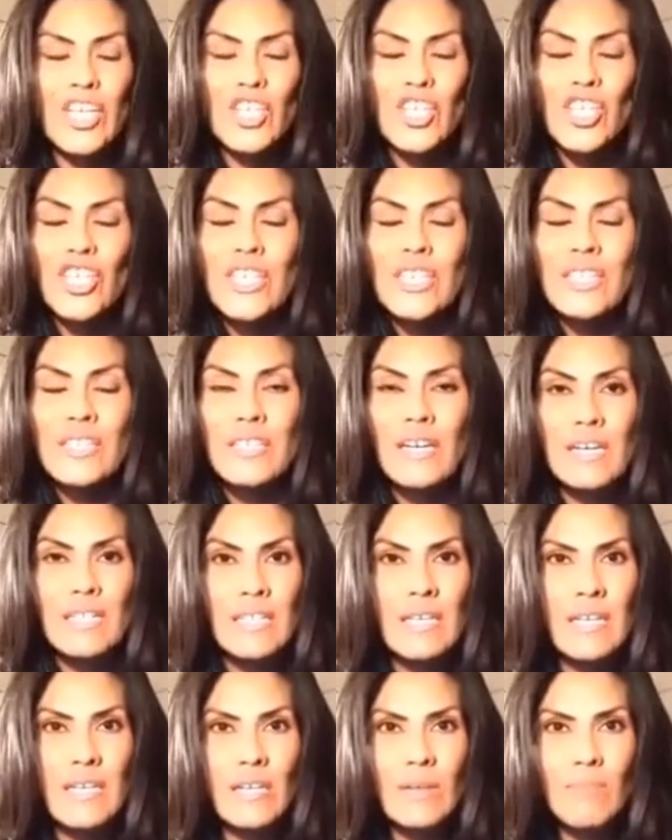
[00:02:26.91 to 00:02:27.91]
She
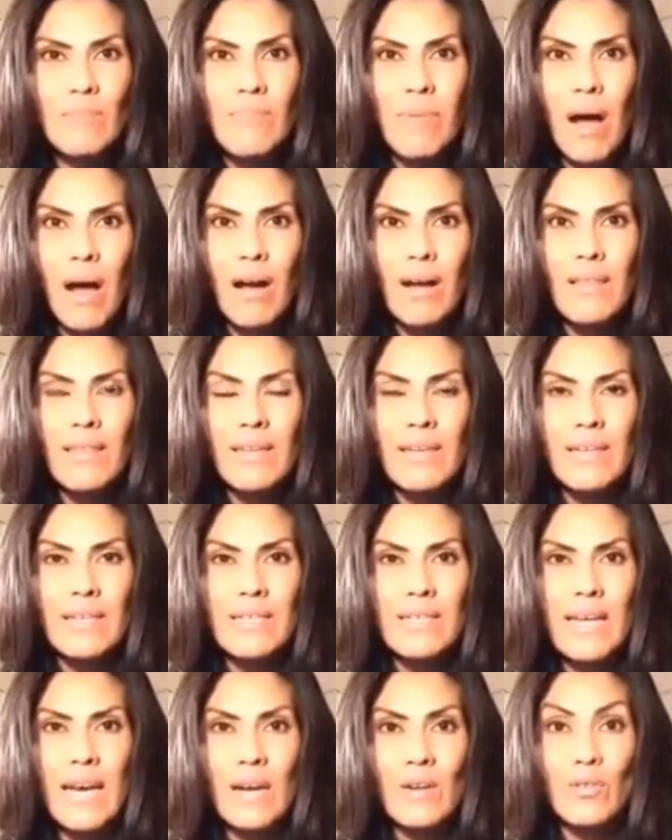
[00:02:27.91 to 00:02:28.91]
doesn't bog
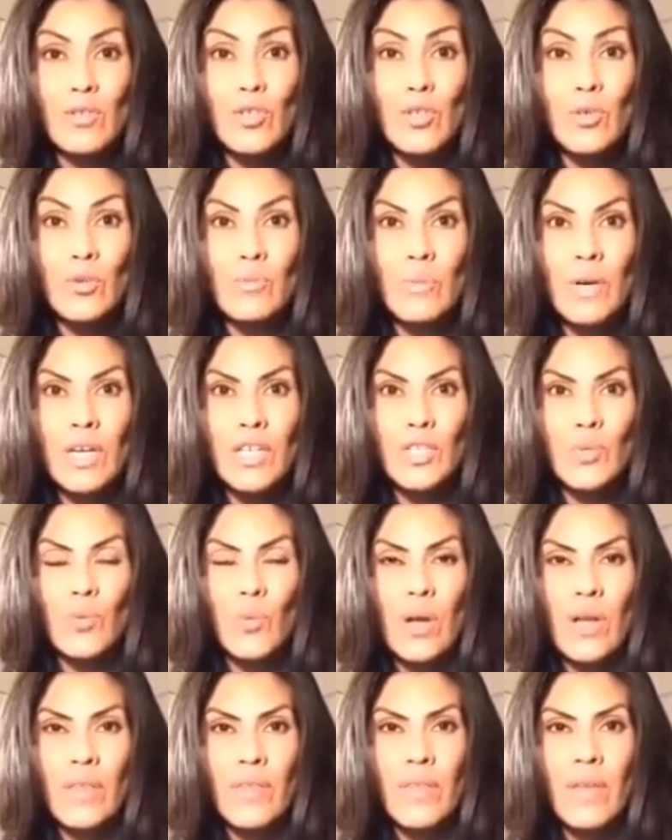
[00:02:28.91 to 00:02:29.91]
things down too much
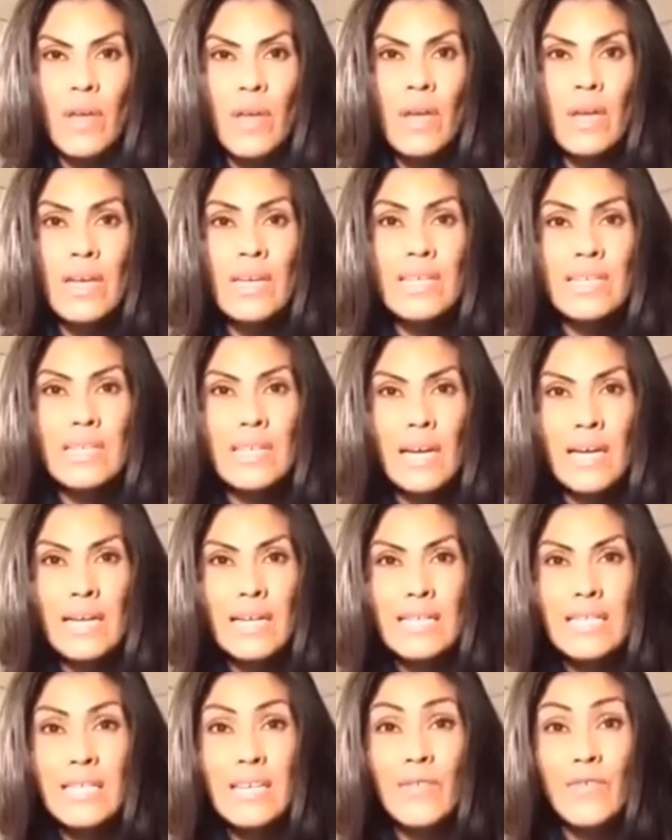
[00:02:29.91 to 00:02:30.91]
with
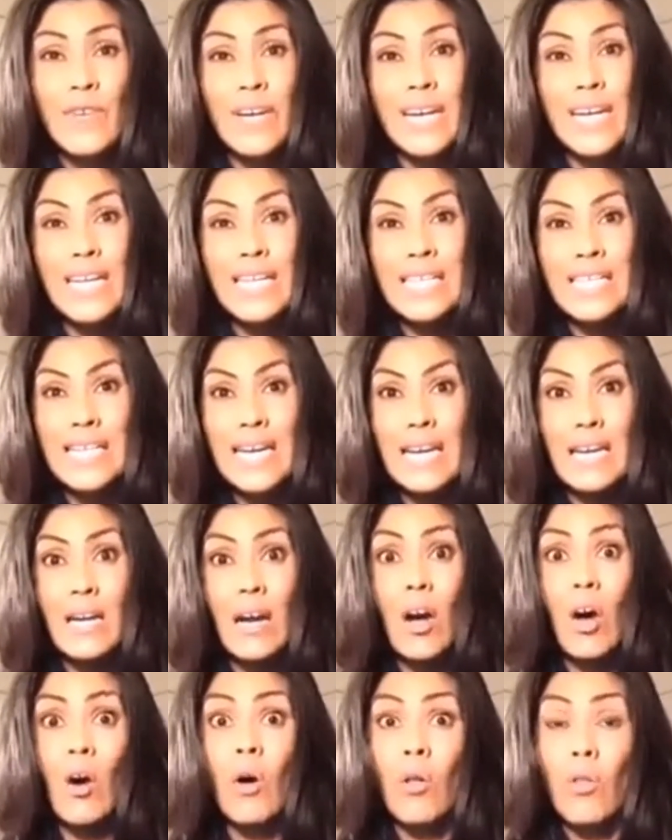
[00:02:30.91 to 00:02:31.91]
scientific
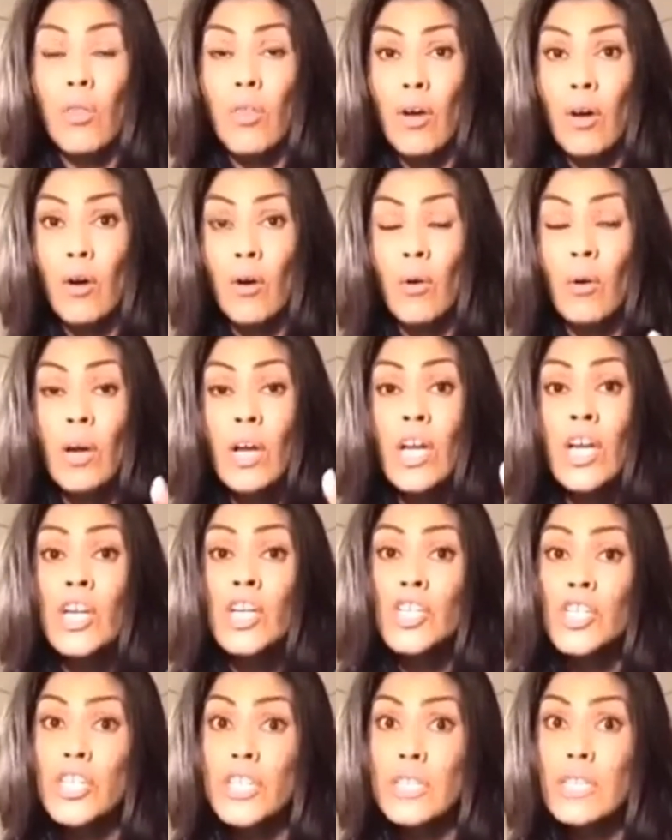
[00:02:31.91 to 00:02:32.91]
data, although
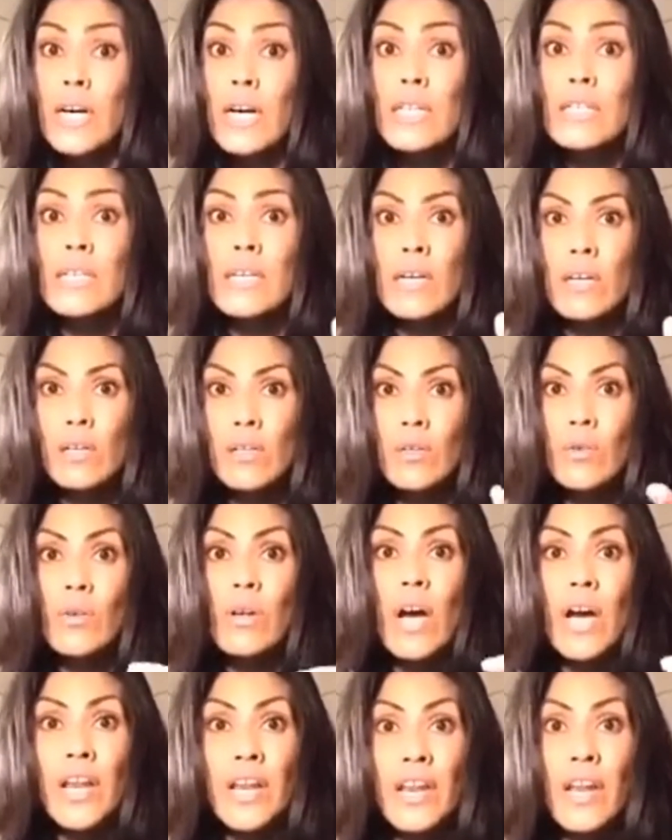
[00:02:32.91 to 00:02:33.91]
she does
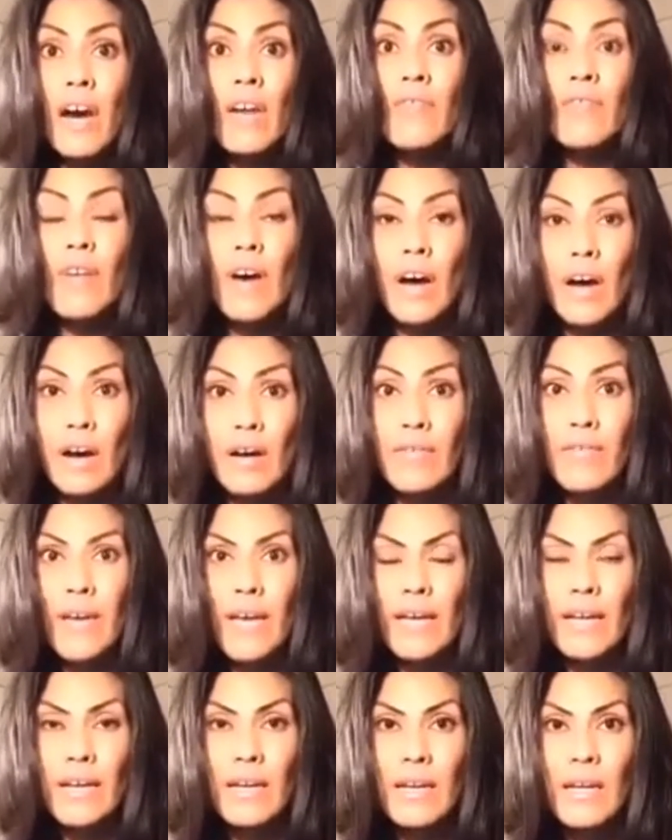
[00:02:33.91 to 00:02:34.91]
include enough of
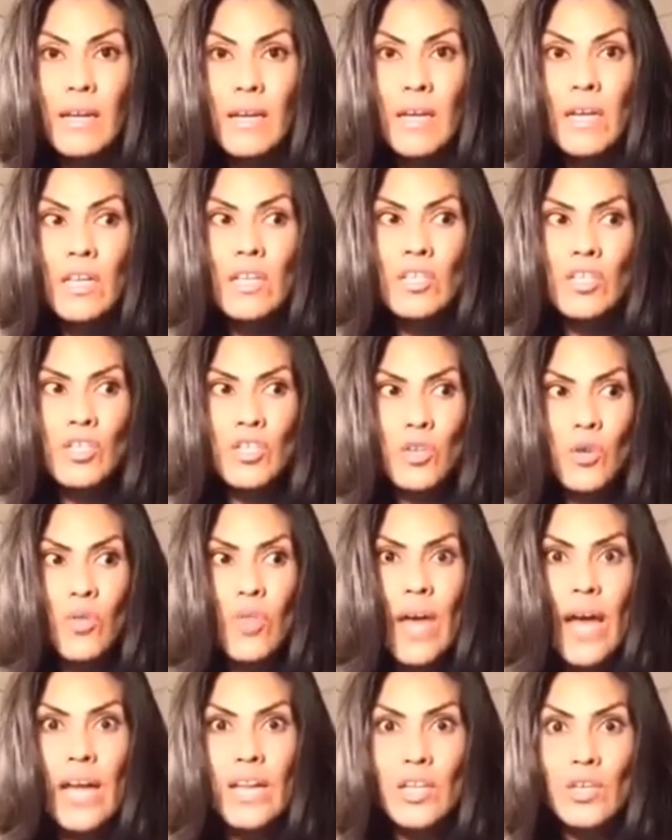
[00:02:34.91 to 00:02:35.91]
it so
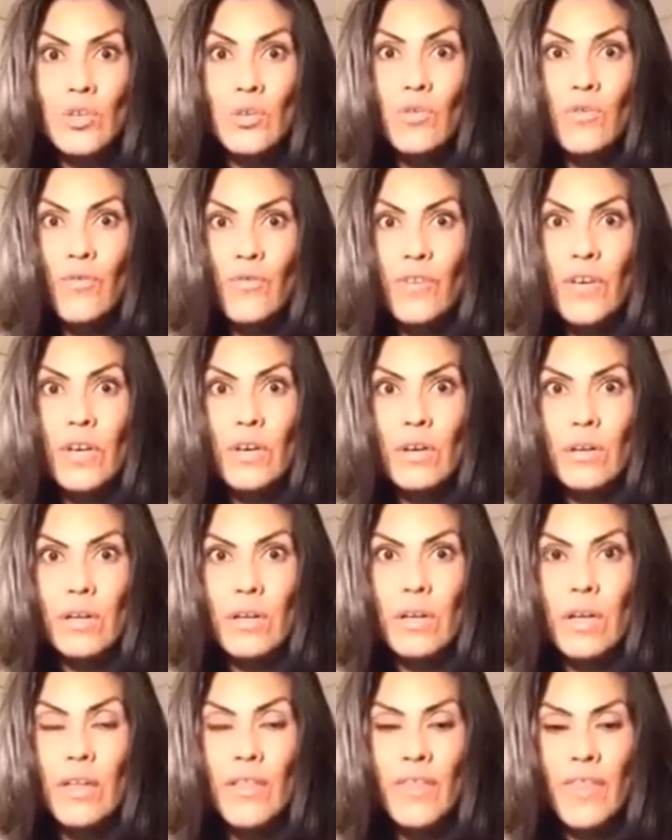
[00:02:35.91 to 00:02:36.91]
that you
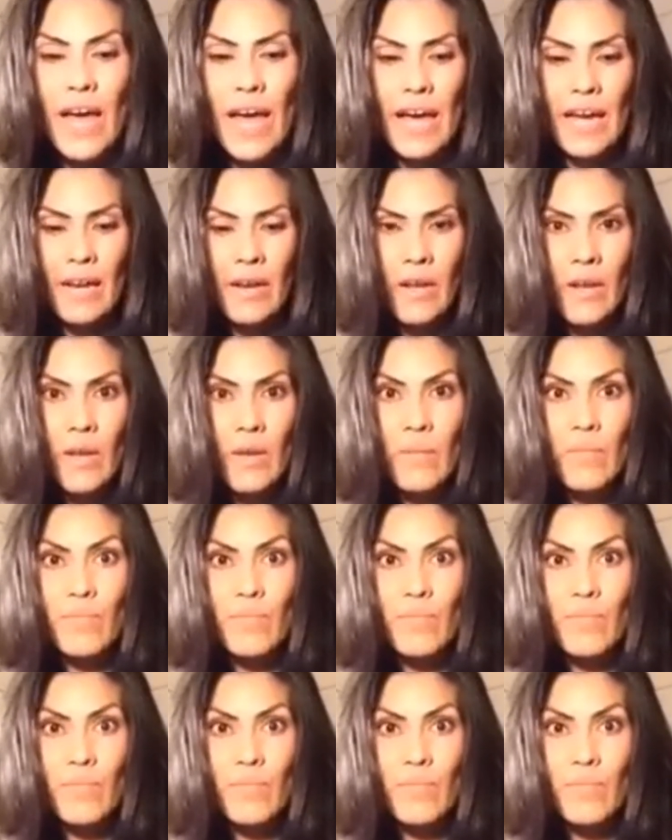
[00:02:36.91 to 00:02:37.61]
feel that